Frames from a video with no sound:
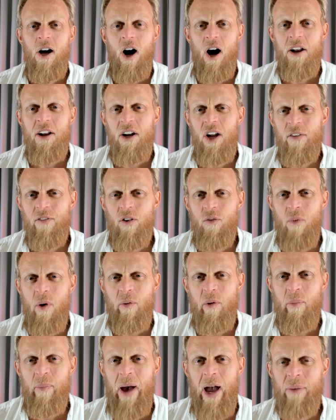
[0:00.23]
I don't know if you
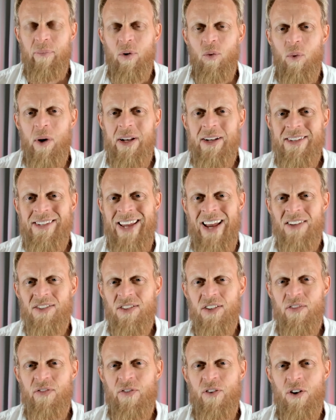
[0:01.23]
remember back, but when
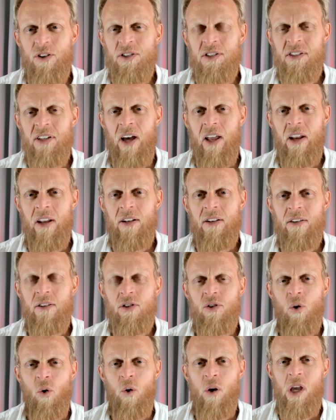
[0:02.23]
Tesla first started
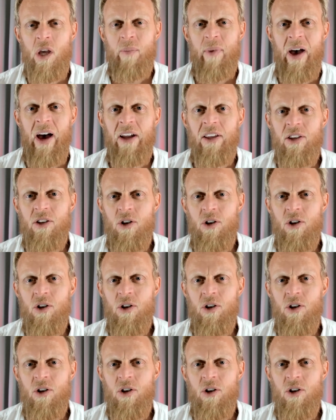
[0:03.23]
talking about